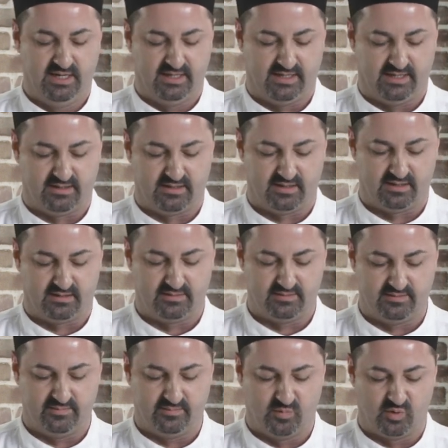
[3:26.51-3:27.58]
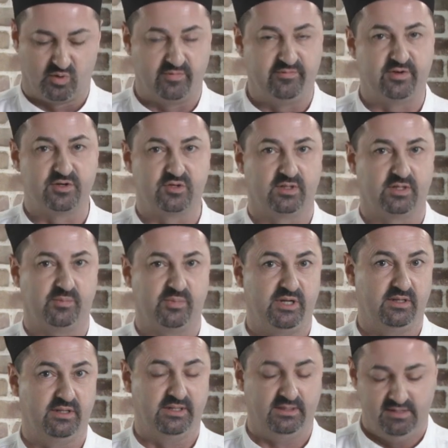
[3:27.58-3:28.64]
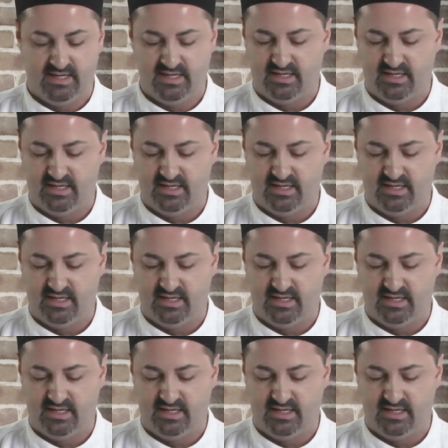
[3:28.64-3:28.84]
and more visually appealing,